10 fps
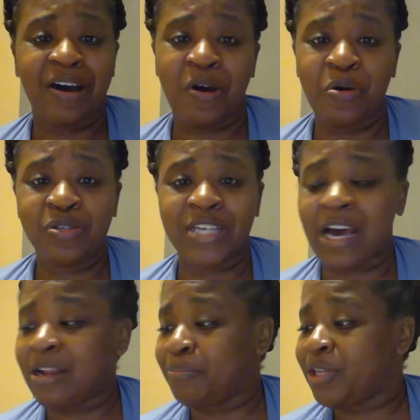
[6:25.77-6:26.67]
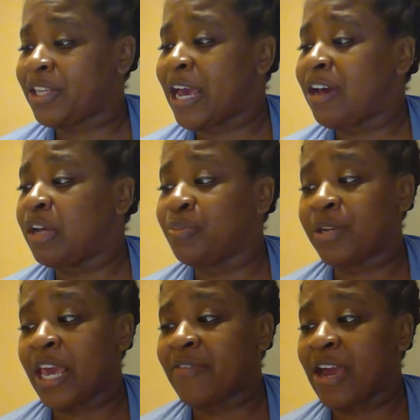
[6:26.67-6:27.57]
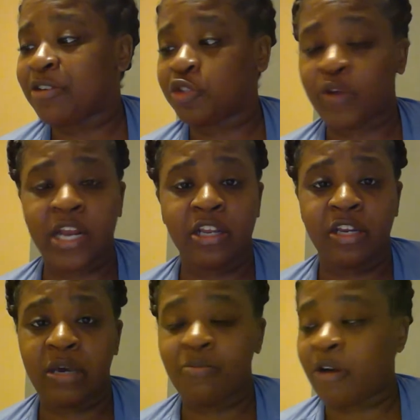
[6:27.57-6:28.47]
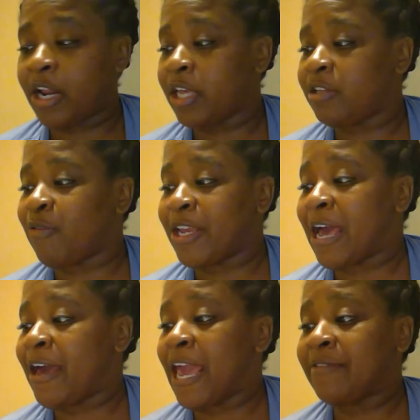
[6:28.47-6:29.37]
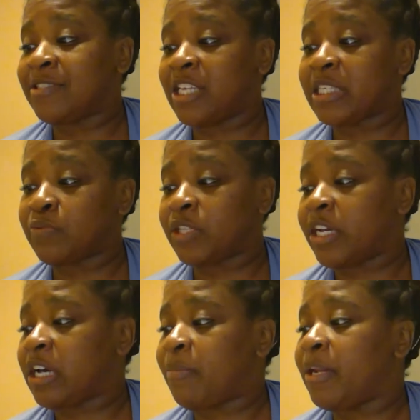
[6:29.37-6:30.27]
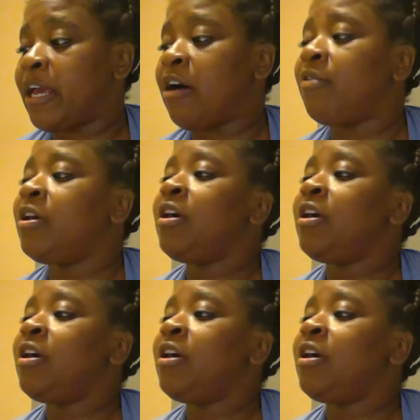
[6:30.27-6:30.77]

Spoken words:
hold y'all and pick y'all up and have y'all straddling them while y'all have sex with their coming out.